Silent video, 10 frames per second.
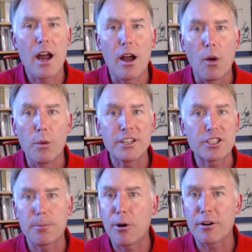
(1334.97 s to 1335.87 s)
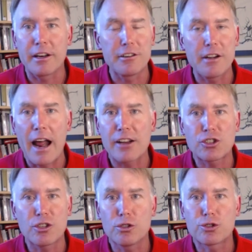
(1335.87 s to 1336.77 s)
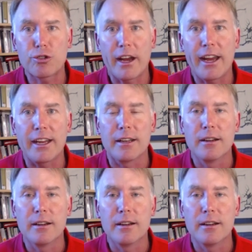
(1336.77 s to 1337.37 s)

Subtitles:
We support international trade,